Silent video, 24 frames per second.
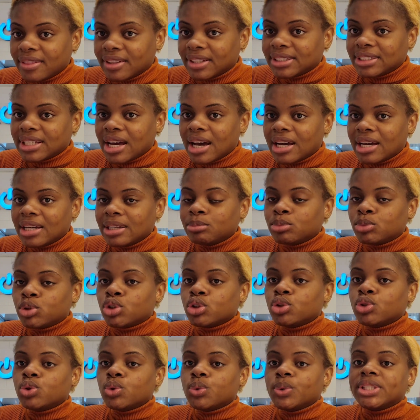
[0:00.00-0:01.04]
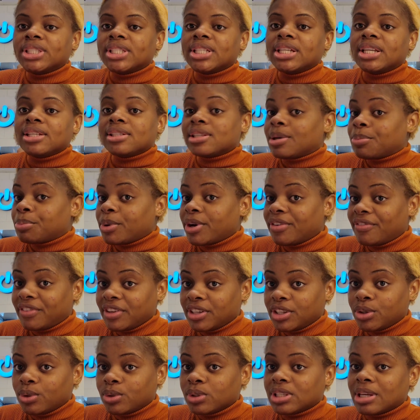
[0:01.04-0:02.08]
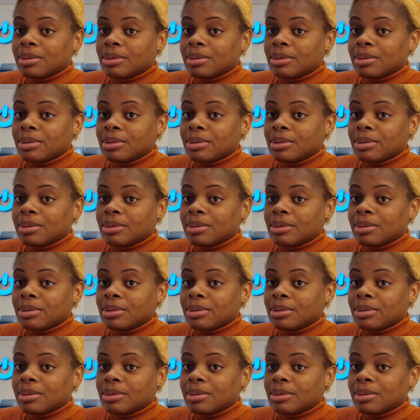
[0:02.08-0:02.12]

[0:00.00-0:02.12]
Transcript: the time to do it in a separate video.